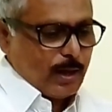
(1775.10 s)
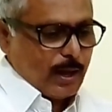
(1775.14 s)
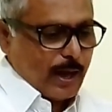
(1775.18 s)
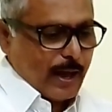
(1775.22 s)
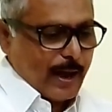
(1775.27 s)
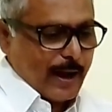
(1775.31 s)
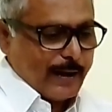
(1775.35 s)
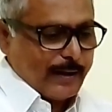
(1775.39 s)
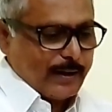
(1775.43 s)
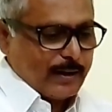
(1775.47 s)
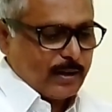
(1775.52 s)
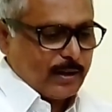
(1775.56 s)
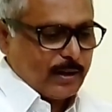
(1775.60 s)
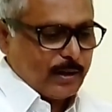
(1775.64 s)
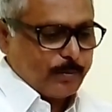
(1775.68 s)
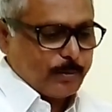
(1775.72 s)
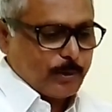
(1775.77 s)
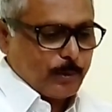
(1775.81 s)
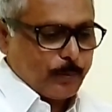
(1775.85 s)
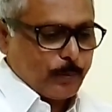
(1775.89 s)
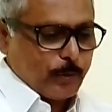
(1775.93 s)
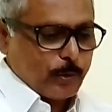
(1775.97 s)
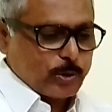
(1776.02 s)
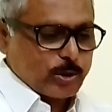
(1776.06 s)
And if
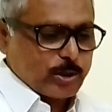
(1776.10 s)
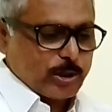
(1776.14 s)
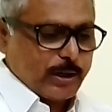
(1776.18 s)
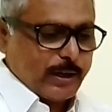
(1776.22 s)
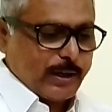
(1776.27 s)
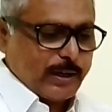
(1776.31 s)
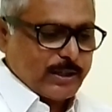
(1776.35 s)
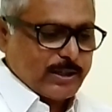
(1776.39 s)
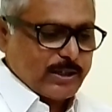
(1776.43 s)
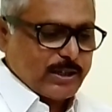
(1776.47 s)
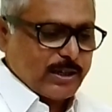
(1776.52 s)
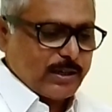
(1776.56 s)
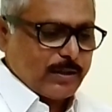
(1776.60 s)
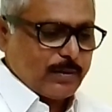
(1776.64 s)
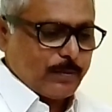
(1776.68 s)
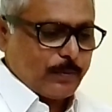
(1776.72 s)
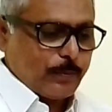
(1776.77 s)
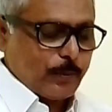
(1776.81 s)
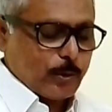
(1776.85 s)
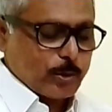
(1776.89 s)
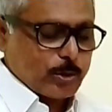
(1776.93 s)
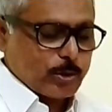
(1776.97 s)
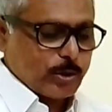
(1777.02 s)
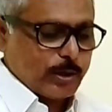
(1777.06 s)
the
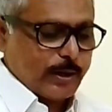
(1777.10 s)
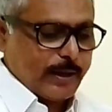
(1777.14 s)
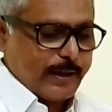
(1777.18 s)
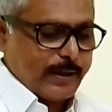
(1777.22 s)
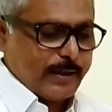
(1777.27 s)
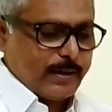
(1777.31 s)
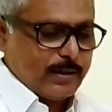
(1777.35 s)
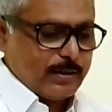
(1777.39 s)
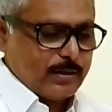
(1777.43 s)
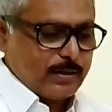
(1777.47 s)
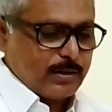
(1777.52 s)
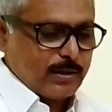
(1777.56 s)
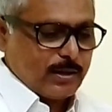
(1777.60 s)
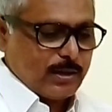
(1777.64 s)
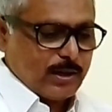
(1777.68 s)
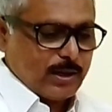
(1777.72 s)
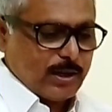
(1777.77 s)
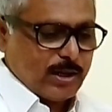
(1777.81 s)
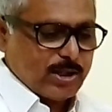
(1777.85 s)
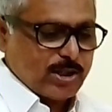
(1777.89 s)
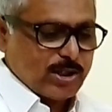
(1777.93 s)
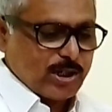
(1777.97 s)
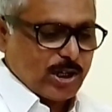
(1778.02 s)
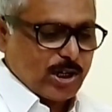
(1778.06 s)
proceeding
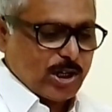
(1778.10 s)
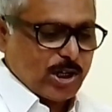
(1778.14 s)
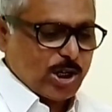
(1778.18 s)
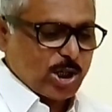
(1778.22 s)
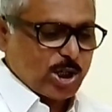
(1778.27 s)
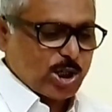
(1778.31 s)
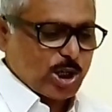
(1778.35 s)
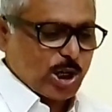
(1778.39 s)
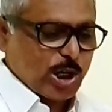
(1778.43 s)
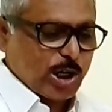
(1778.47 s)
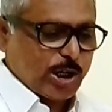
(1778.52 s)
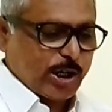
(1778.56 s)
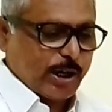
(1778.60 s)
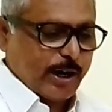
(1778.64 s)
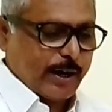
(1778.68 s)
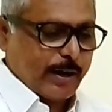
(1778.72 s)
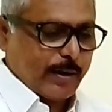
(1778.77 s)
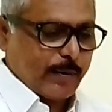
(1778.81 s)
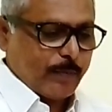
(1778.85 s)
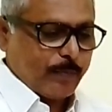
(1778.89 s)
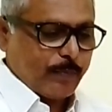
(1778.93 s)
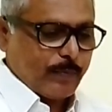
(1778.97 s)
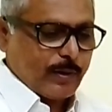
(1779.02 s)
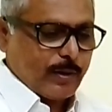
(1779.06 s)
is
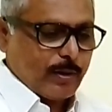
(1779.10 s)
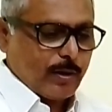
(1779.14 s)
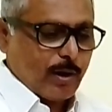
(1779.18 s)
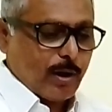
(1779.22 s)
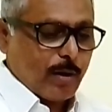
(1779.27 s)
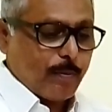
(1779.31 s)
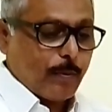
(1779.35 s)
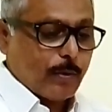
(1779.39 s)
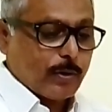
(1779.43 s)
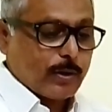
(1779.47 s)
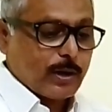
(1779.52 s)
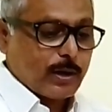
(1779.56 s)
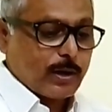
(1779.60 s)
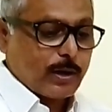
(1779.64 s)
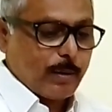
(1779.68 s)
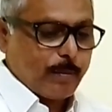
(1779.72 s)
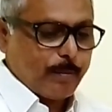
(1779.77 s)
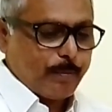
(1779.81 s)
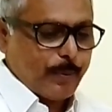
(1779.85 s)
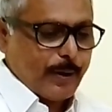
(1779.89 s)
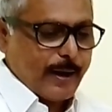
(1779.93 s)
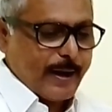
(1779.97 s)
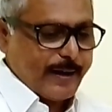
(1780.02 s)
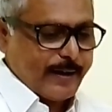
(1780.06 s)
initiated upon a
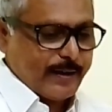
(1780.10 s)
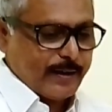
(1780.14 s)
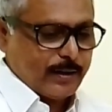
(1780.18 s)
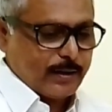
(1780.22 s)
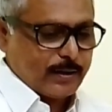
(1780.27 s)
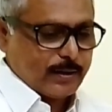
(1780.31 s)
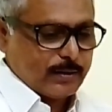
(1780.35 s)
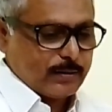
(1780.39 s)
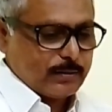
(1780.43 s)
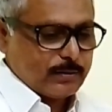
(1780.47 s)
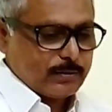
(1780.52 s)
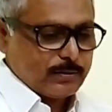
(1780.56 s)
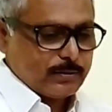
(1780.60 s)
complaint,